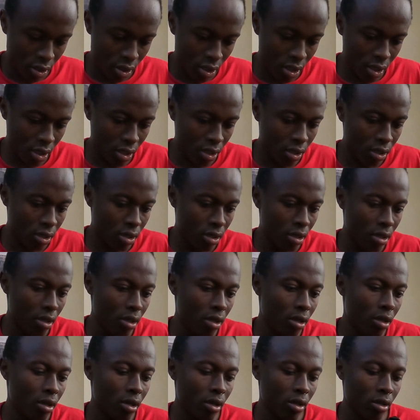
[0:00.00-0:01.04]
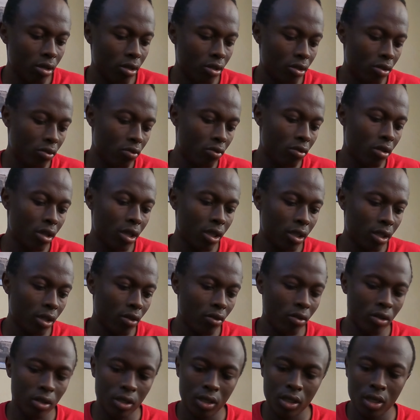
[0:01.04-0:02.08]
Yeah, so that's how
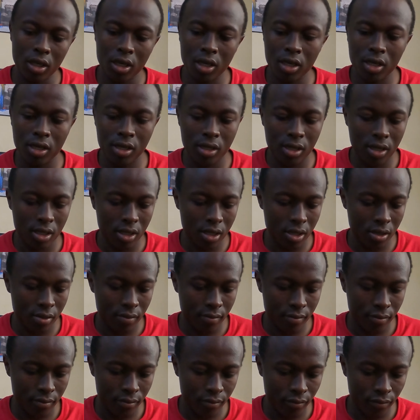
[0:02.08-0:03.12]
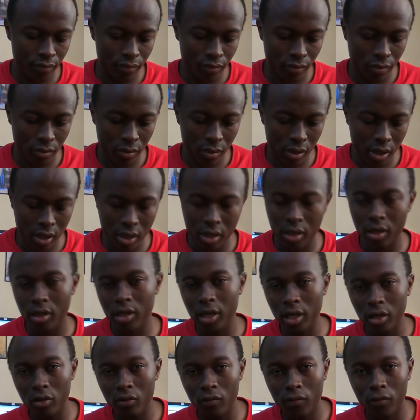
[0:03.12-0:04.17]
it is.
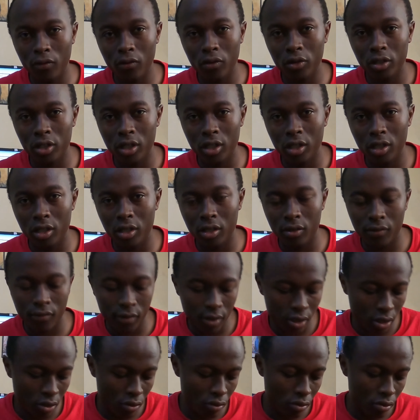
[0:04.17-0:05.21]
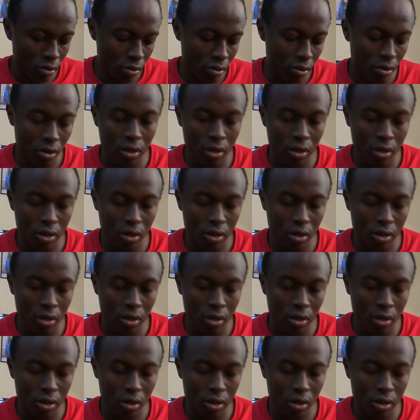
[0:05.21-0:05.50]
Thank you for watching this video.